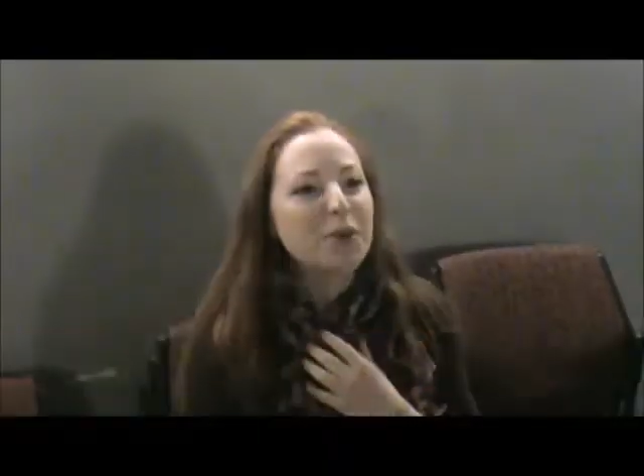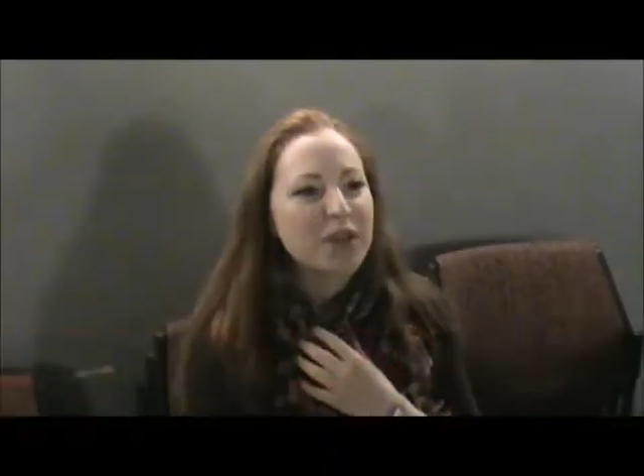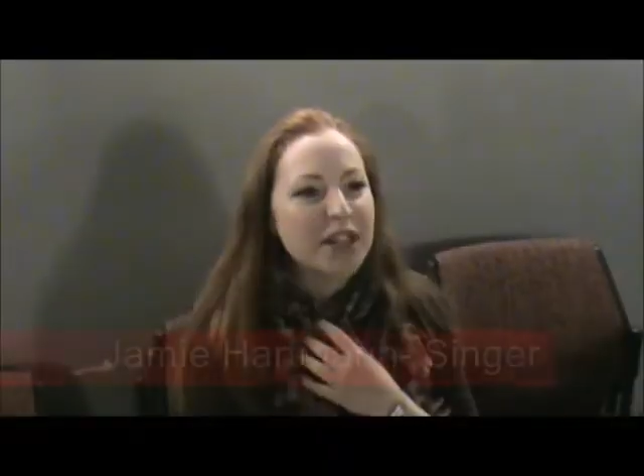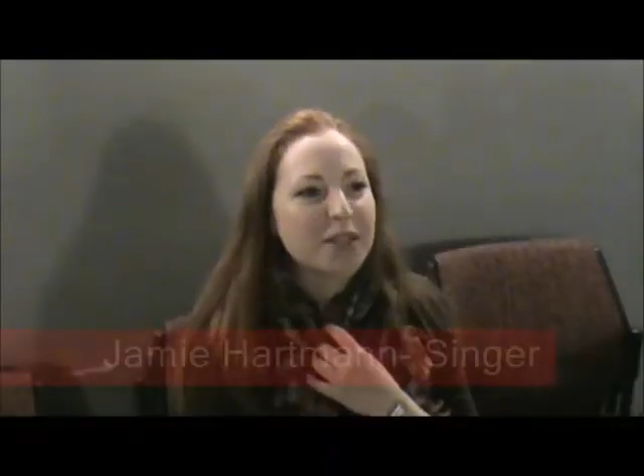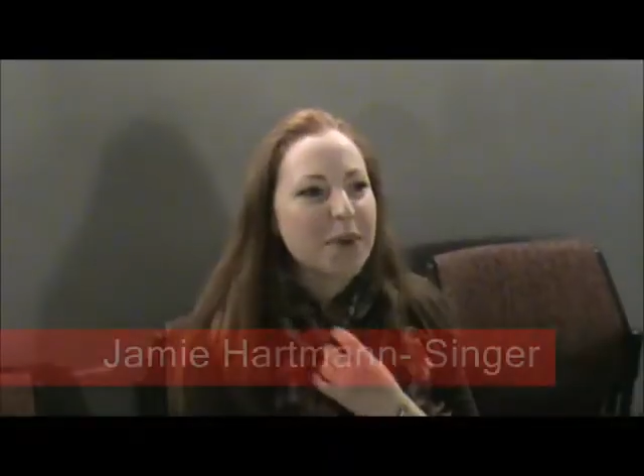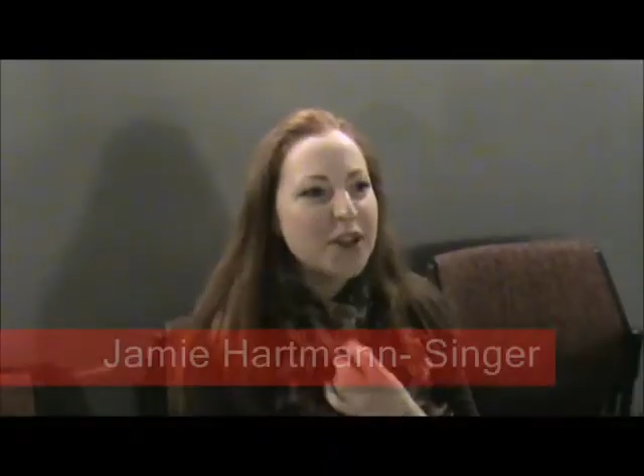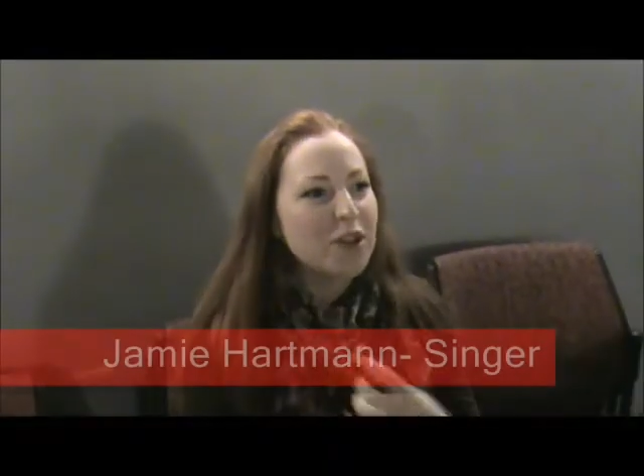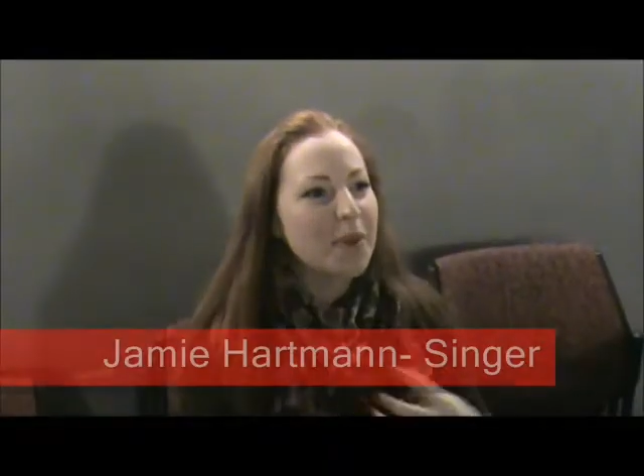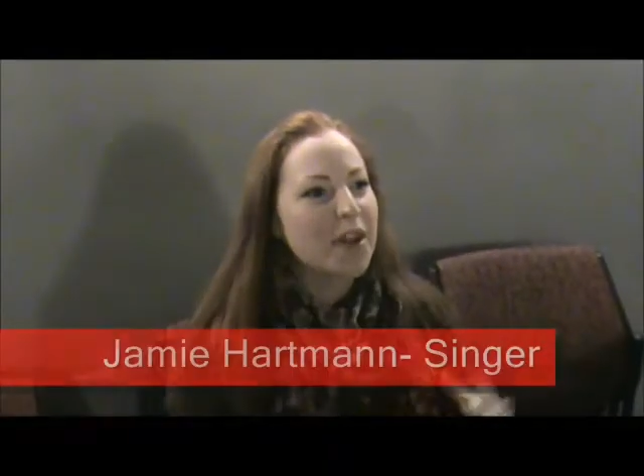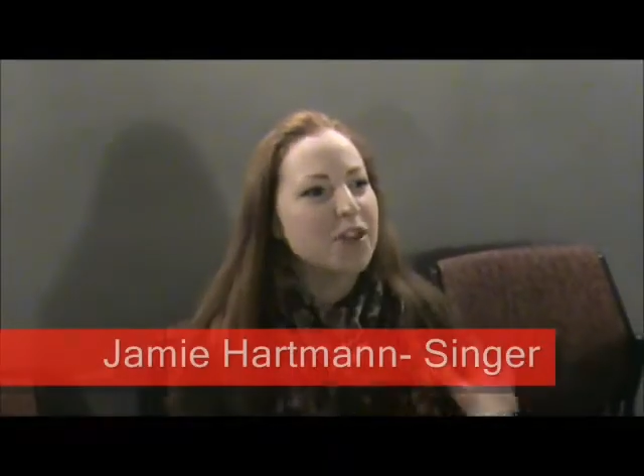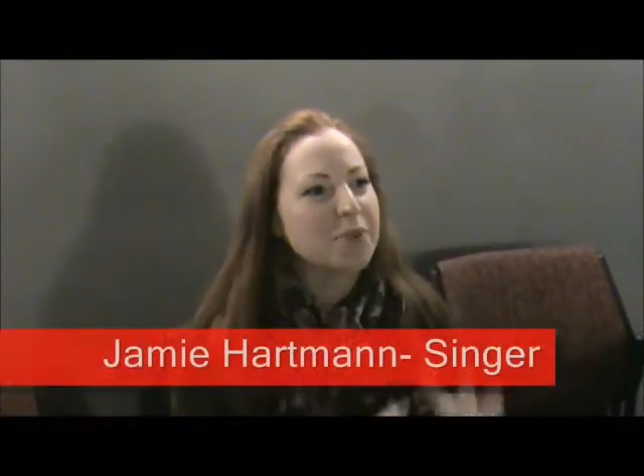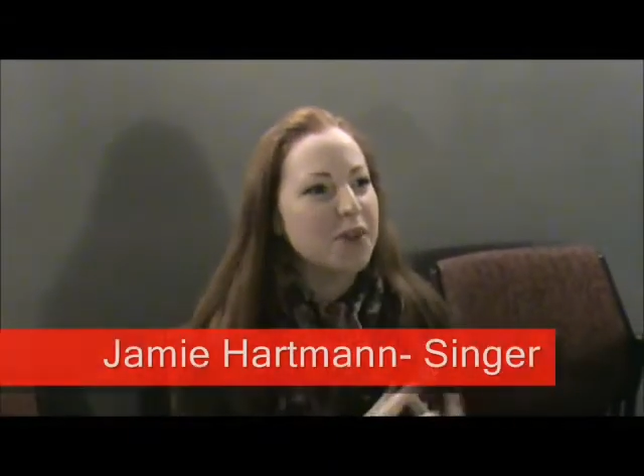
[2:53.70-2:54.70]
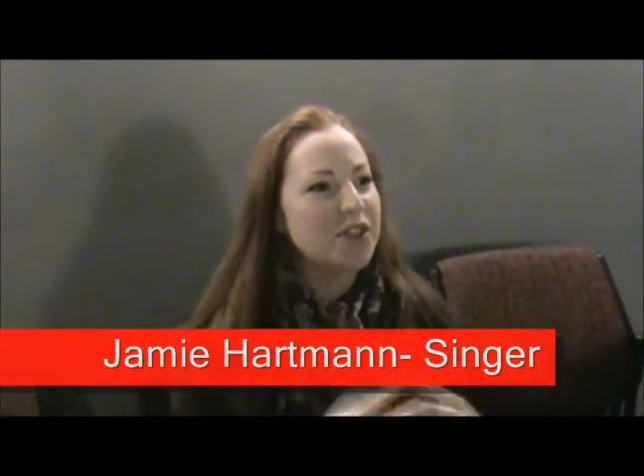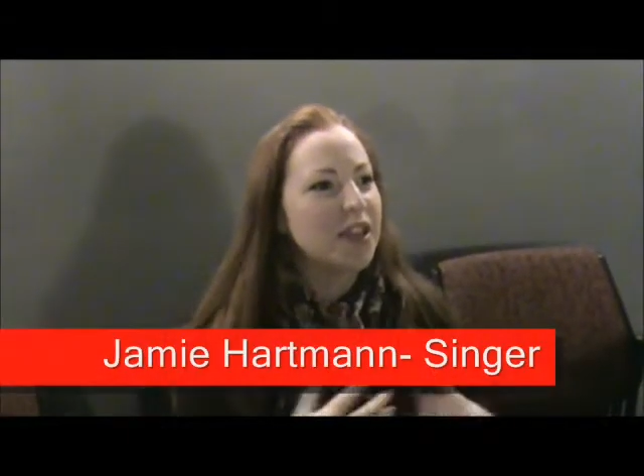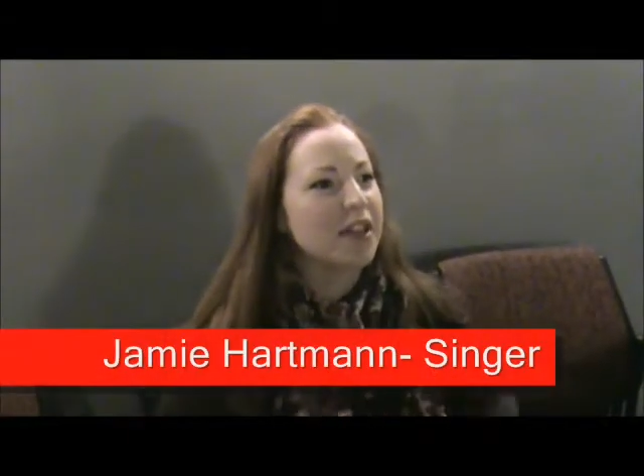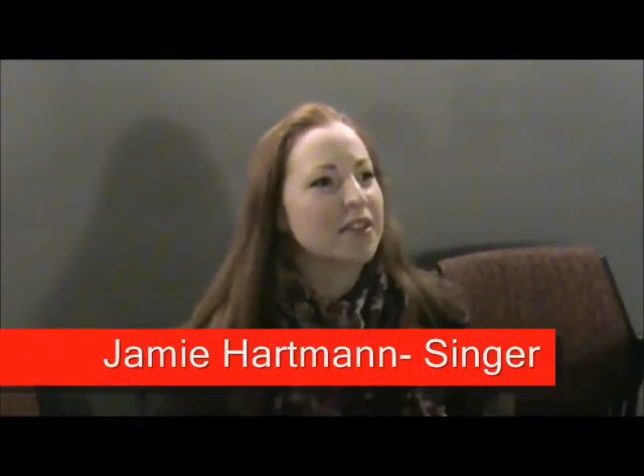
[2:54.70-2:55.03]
Really special about his music